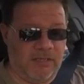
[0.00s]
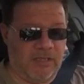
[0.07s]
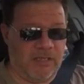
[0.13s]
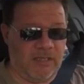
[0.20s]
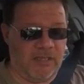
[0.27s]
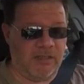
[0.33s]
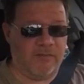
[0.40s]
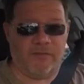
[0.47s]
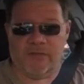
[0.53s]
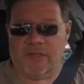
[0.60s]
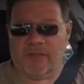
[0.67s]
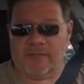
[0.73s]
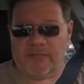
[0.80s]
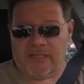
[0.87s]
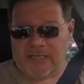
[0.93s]
and we're
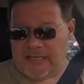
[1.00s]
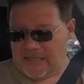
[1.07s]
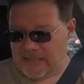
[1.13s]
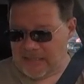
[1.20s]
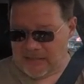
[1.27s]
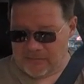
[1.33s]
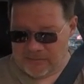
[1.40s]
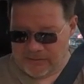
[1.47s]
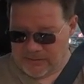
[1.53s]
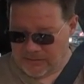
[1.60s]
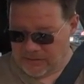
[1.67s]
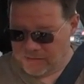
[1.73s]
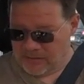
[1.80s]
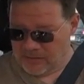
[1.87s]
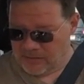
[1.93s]
gonna be heading out
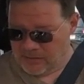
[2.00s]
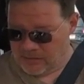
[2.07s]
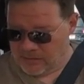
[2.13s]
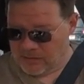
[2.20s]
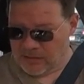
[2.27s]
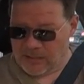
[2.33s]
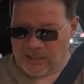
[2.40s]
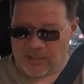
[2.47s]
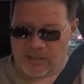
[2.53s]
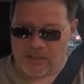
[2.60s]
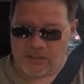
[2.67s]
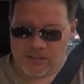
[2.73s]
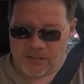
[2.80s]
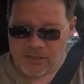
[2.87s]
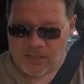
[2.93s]
here
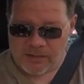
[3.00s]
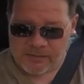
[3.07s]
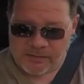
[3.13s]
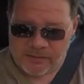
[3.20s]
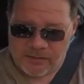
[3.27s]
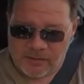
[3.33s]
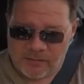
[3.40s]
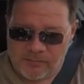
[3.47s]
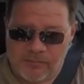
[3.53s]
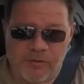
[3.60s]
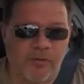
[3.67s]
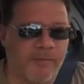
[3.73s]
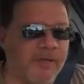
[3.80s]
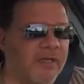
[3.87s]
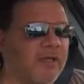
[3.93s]
in just a
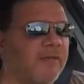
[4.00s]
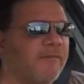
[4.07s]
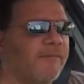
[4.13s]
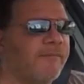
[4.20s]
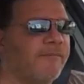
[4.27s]
moment.